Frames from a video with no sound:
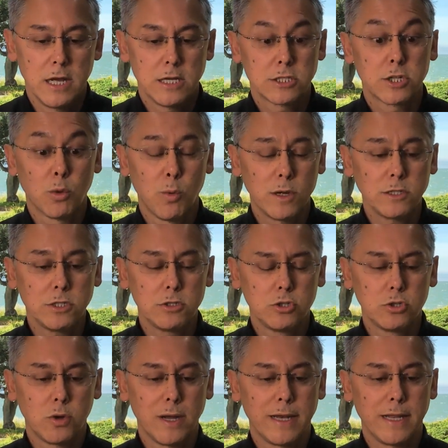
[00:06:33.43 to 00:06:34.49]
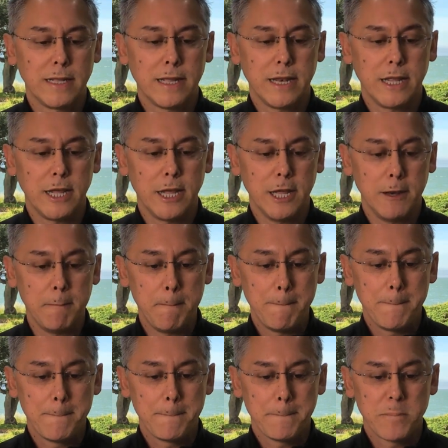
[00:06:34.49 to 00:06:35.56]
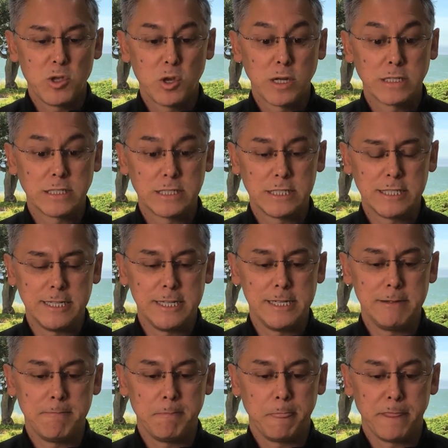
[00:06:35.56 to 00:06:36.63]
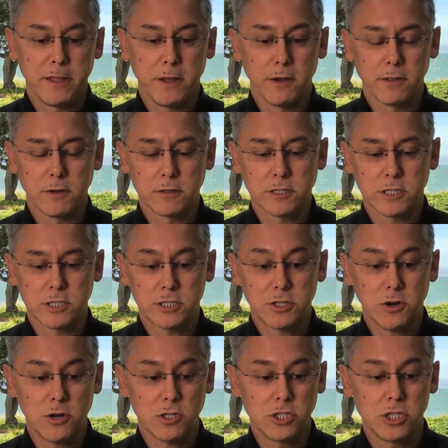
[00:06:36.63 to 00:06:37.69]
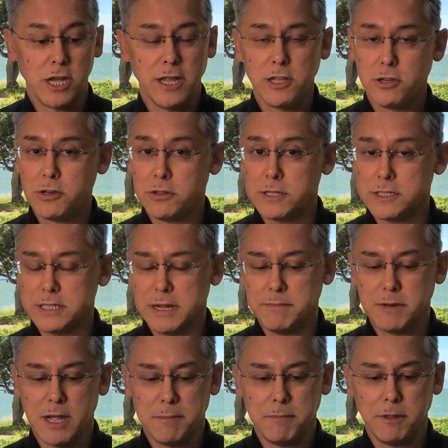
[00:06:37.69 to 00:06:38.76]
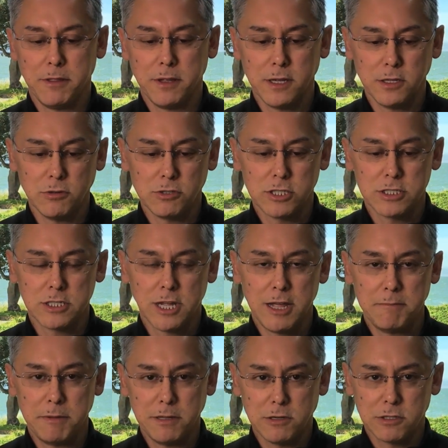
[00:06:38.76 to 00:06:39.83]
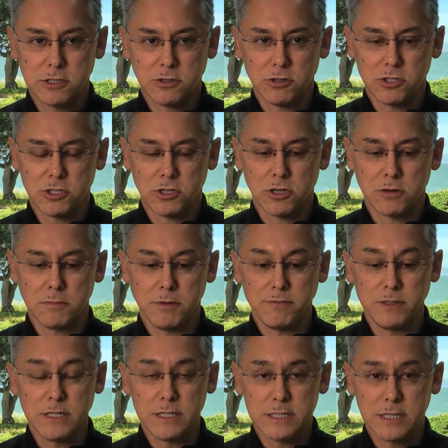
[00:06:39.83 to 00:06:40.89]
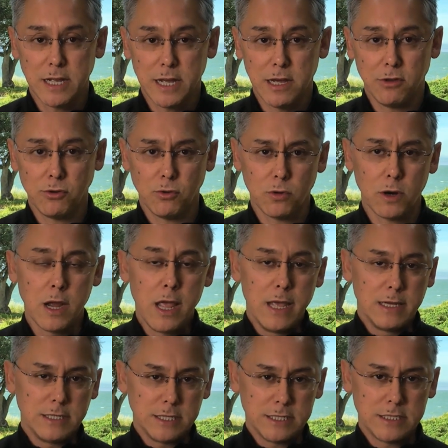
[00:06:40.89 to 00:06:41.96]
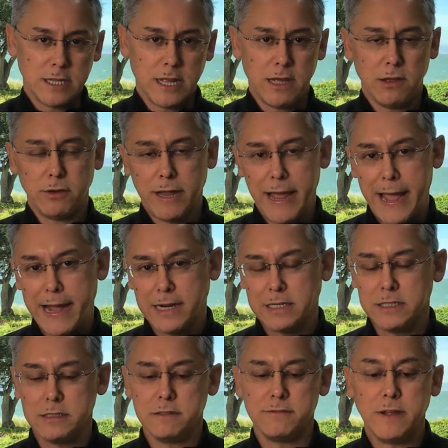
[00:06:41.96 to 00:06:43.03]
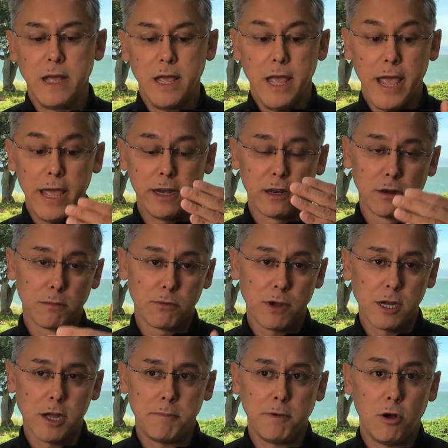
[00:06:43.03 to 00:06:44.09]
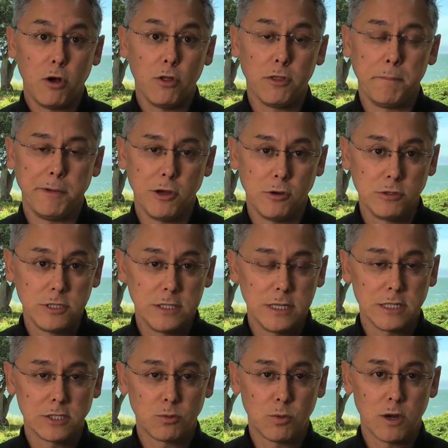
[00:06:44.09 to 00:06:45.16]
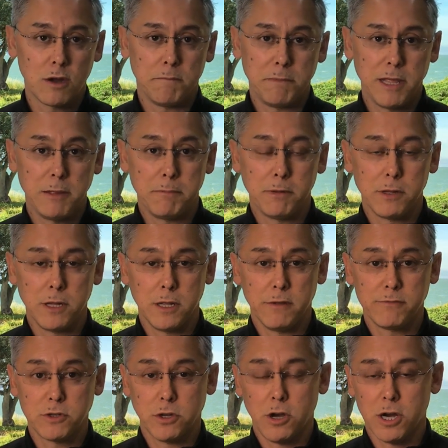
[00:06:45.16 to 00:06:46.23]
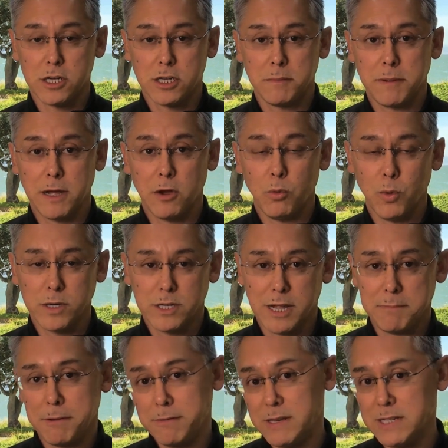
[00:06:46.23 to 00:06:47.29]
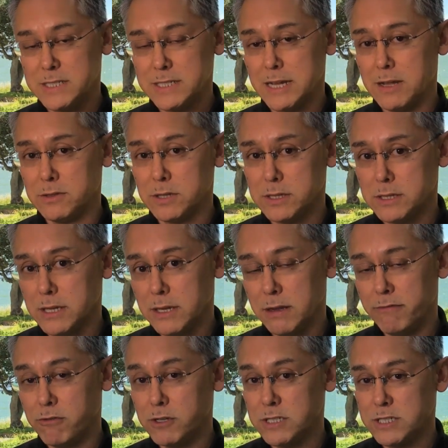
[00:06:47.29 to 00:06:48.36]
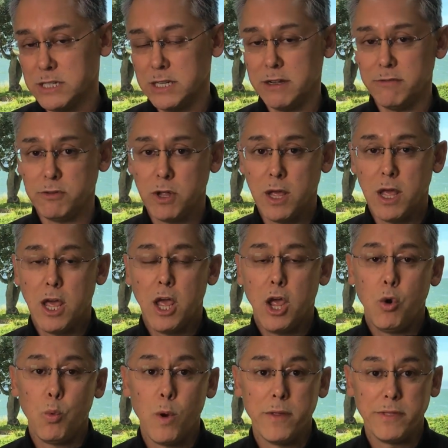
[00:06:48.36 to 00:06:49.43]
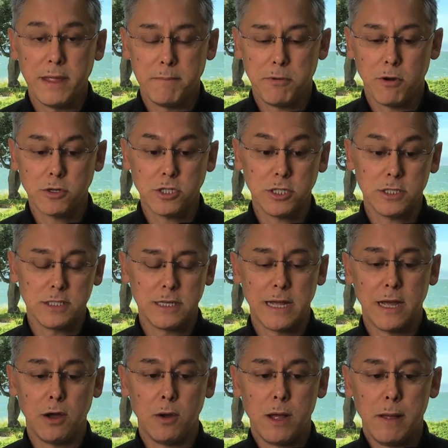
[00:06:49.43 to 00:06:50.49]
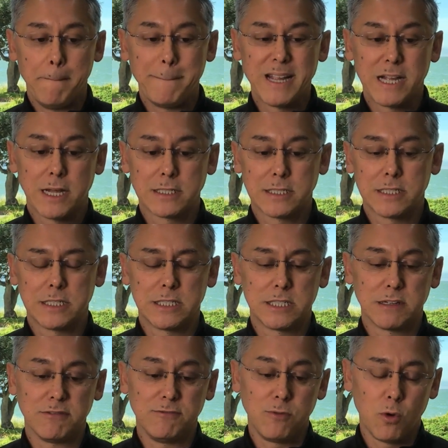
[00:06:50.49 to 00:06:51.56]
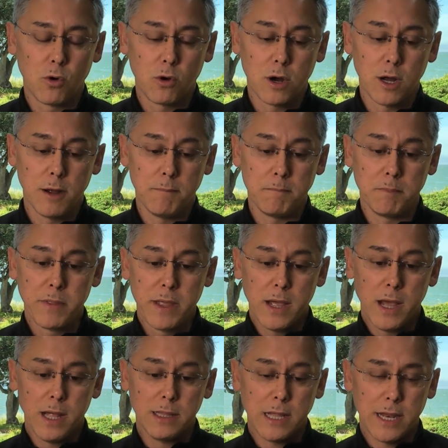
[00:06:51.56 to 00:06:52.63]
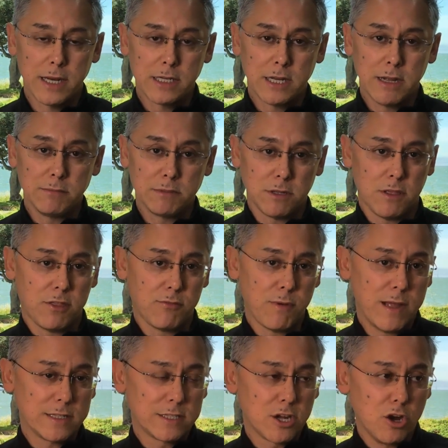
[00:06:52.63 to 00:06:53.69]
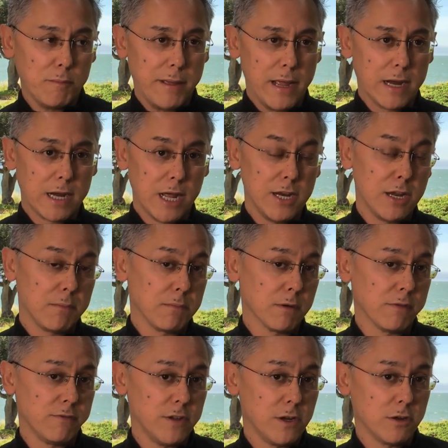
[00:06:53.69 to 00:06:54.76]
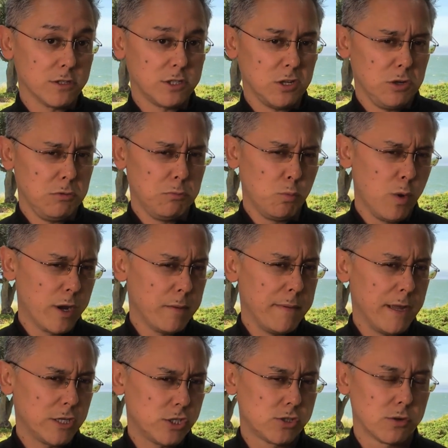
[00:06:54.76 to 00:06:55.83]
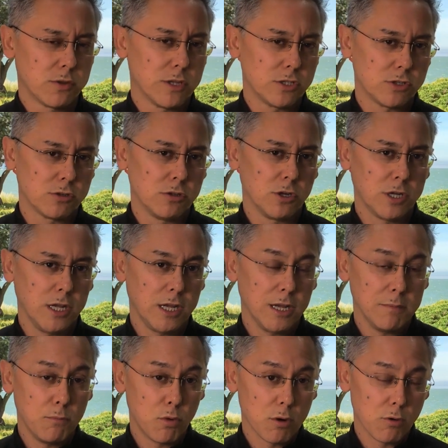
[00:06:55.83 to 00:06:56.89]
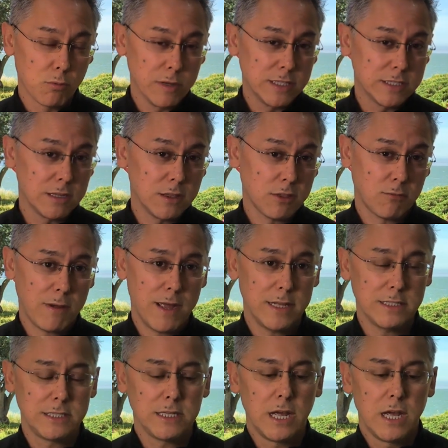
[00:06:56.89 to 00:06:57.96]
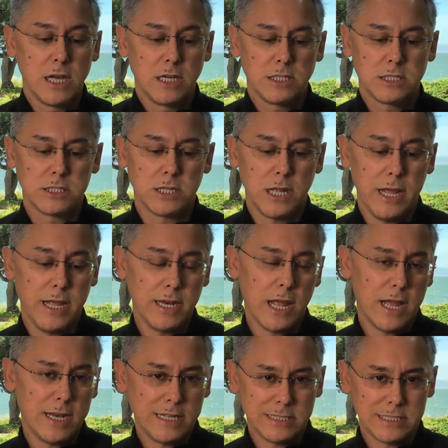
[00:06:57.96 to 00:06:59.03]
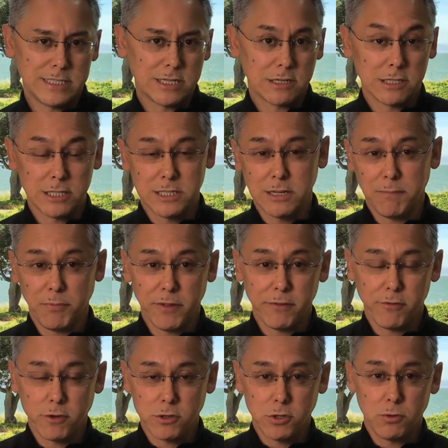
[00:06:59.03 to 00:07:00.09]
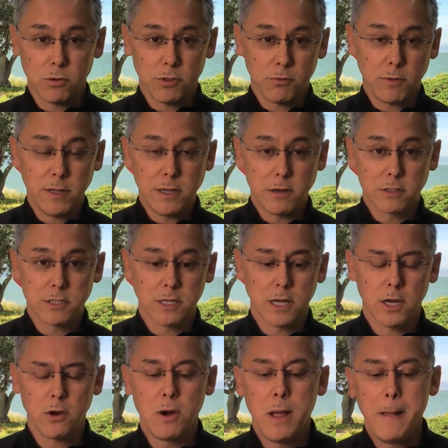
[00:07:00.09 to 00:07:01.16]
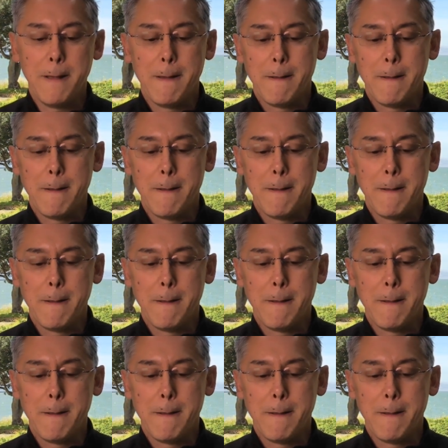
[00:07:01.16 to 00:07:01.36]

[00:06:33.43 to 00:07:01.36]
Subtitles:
So once you join and get in, you can see here there's a search, and you do the same type of thing. You just type in your search term of discount or discount active, and it'll bring up all the postings where people have talked about what type of discount that they've received when they purchase. Now, because this is a forum, a lot of times the threads go back a number of years, so you want to make sure that you're looking at more recent threads and not necessarily something for 2 or 3 years ago.